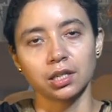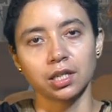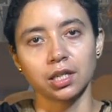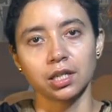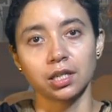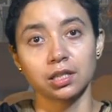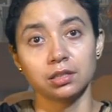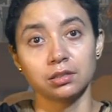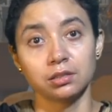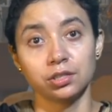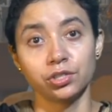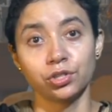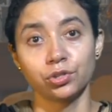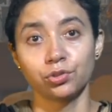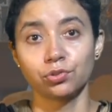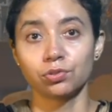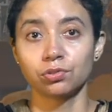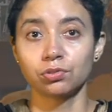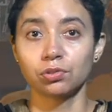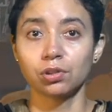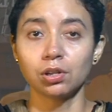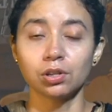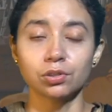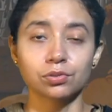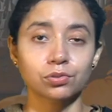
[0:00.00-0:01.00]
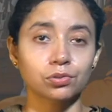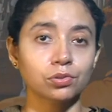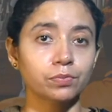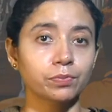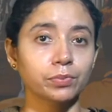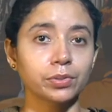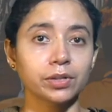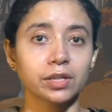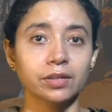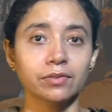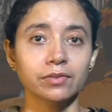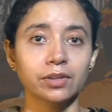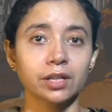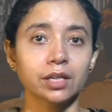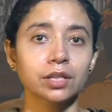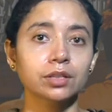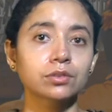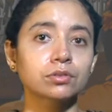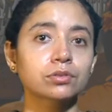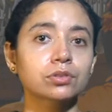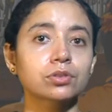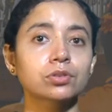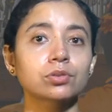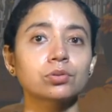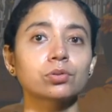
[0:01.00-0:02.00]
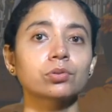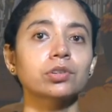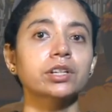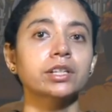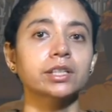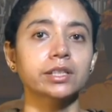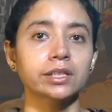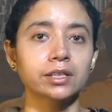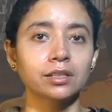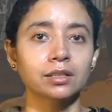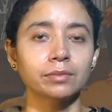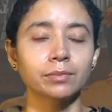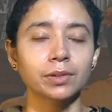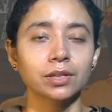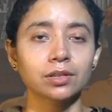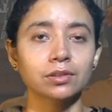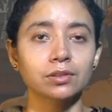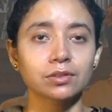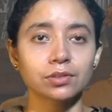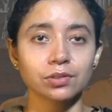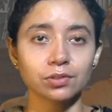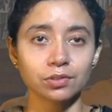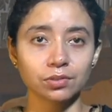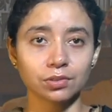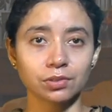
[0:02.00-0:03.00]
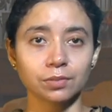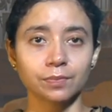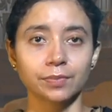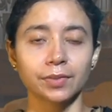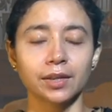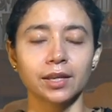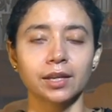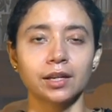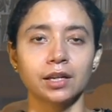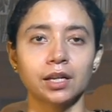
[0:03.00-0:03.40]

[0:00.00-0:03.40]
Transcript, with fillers: and he should also be a very good storyteller because you know